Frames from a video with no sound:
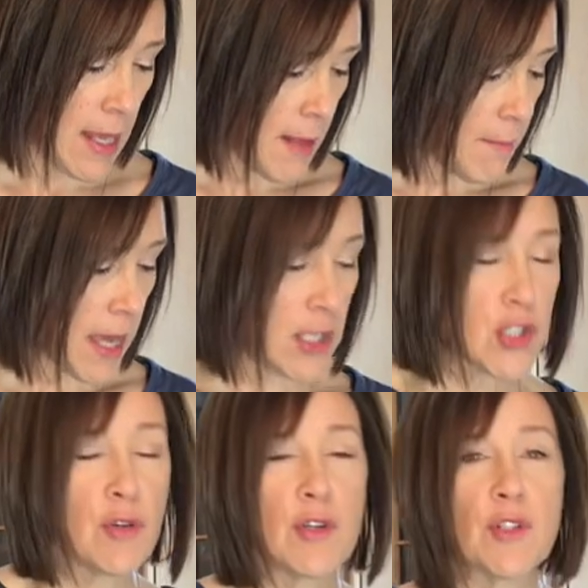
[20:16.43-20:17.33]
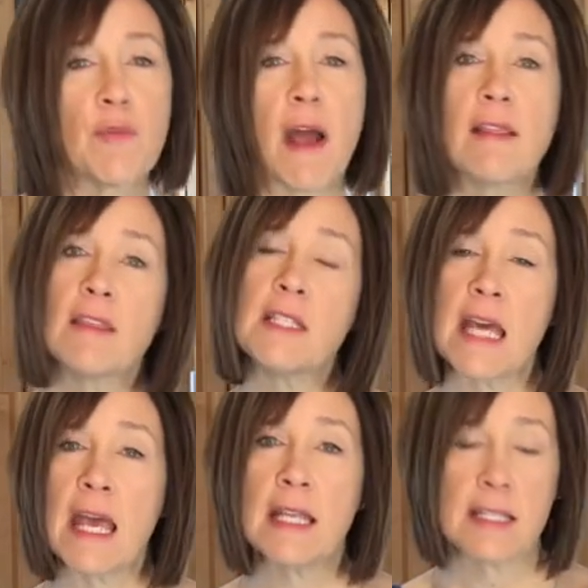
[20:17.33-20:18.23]
Make sure to write the
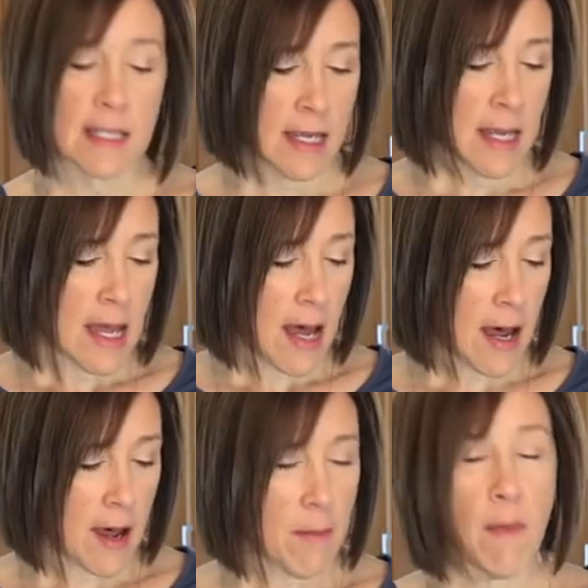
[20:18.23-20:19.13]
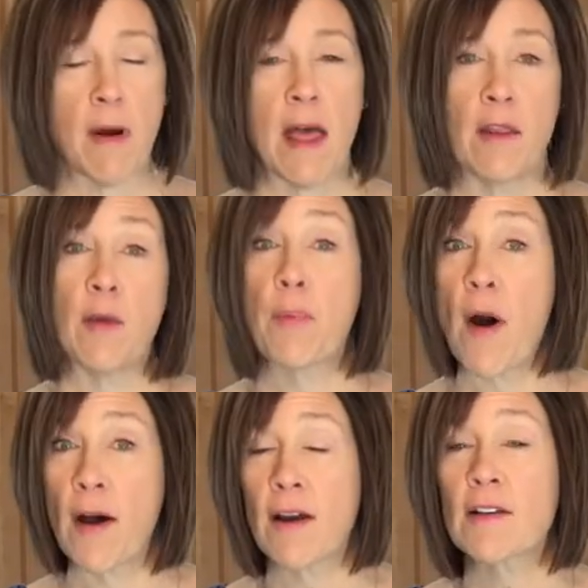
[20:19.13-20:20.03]
date and the
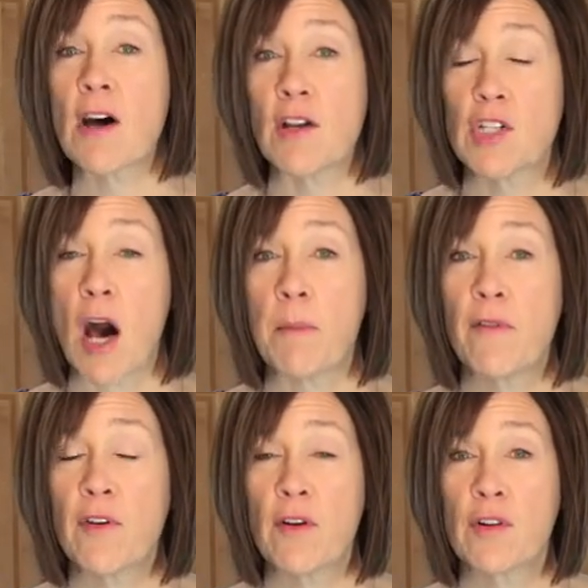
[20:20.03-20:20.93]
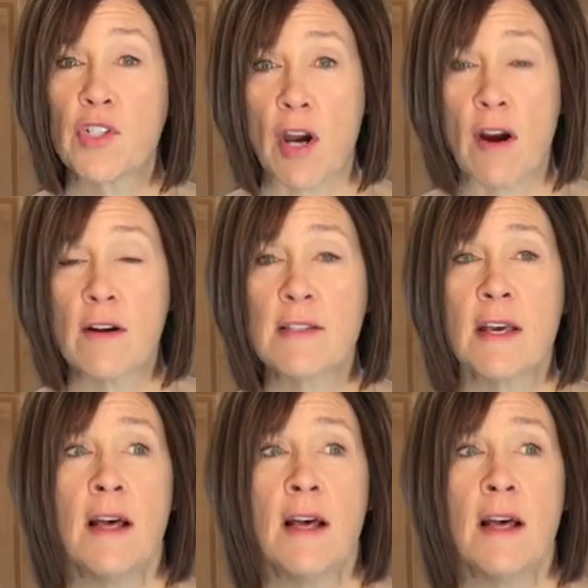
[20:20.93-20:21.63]
product on top of your jars.